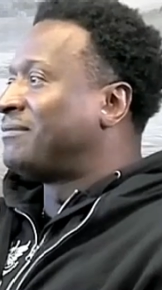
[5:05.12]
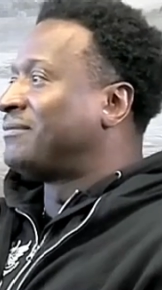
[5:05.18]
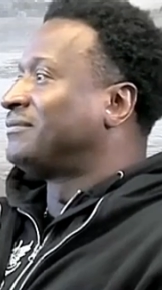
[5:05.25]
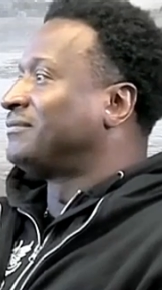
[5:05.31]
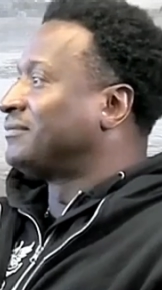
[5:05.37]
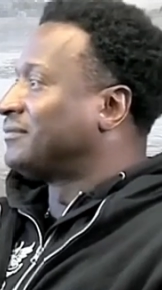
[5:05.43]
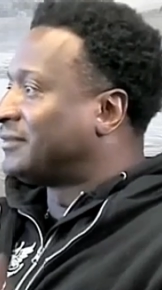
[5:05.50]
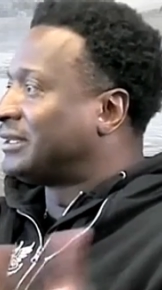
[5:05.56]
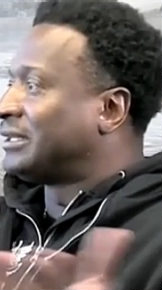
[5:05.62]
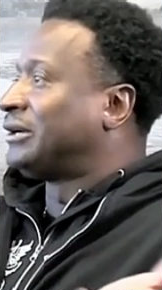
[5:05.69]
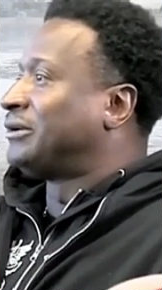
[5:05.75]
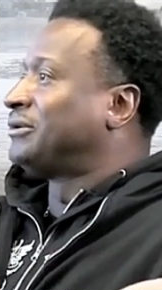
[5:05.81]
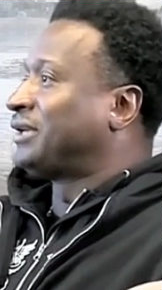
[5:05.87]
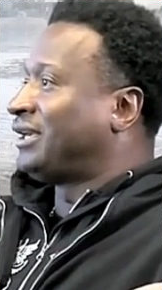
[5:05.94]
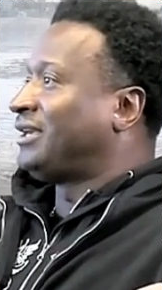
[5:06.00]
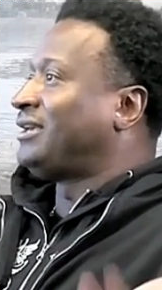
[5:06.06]
planning her
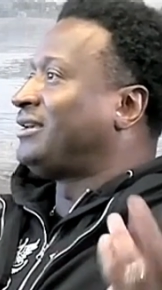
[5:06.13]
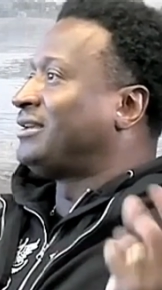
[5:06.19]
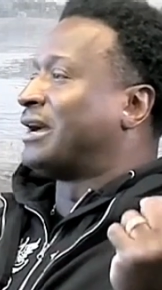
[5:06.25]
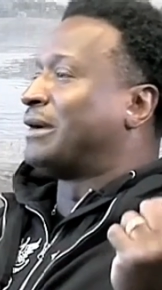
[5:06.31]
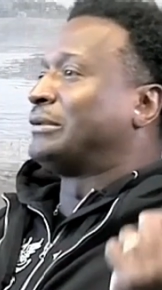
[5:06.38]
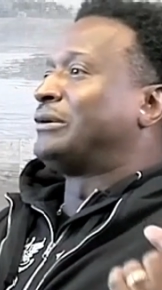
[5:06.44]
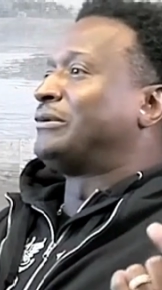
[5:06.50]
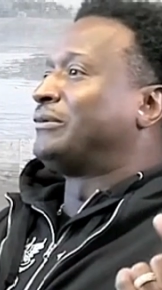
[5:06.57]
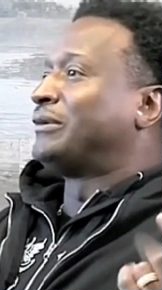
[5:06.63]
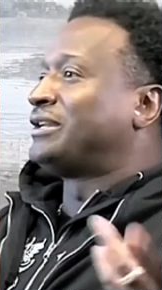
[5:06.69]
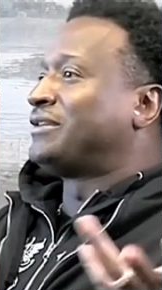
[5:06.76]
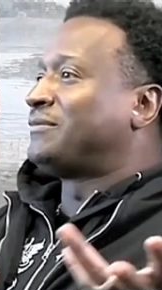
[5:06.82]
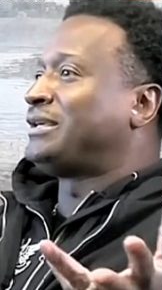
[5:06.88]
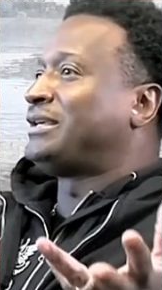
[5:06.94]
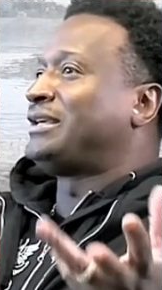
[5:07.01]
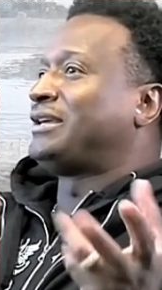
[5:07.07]
next move,
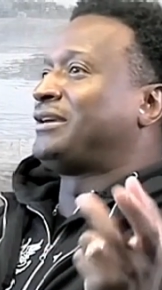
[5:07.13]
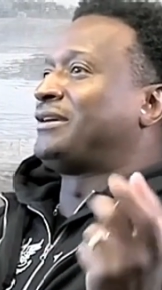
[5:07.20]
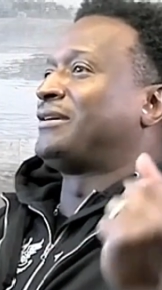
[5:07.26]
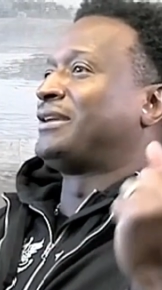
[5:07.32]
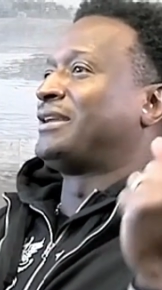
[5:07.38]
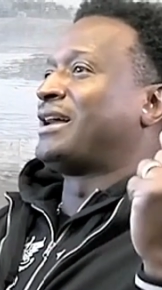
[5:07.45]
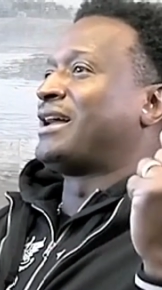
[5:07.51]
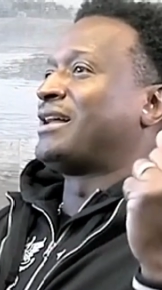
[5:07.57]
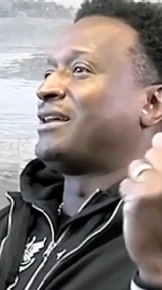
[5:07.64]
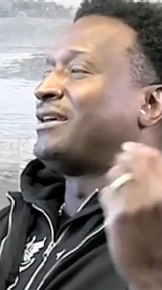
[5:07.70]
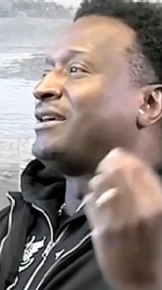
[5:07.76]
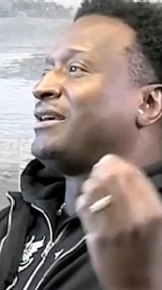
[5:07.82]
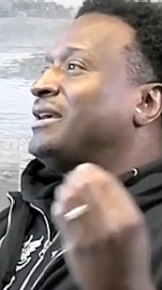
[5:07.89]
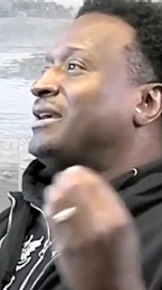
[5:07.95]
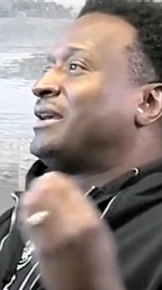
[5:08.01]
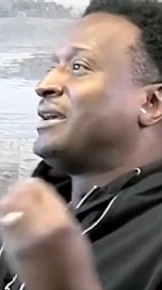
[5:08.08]
one that would
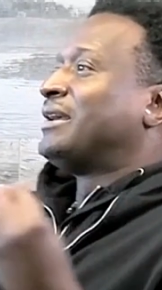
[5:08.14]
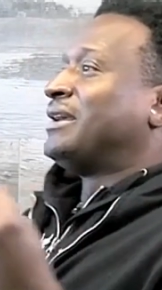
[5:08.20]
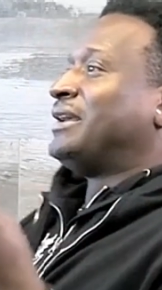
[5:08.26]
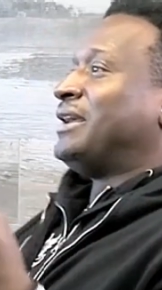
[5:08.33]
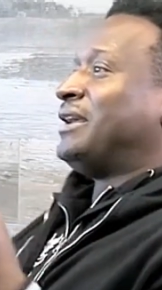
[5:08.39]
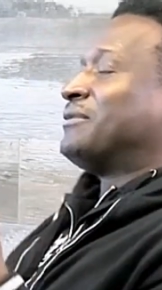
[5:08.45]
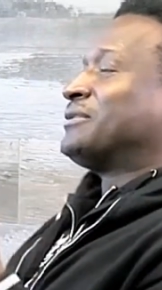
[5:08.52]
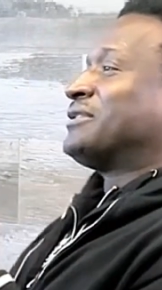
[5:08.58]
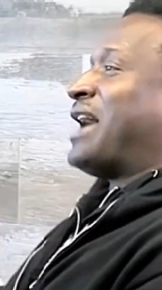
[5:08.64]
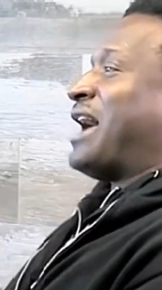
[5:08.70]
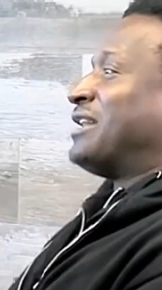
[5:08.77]
completely surprise